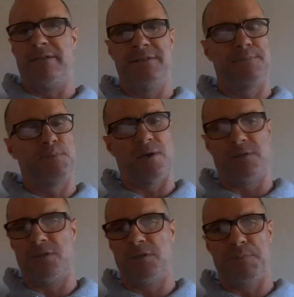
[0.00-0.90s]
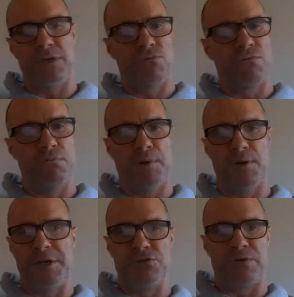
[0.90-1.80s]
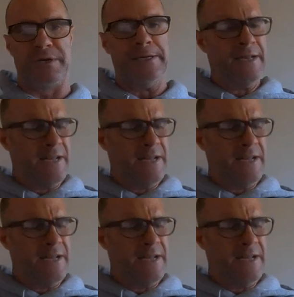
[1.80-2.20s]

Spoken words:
This bloke's just been cruel by injury.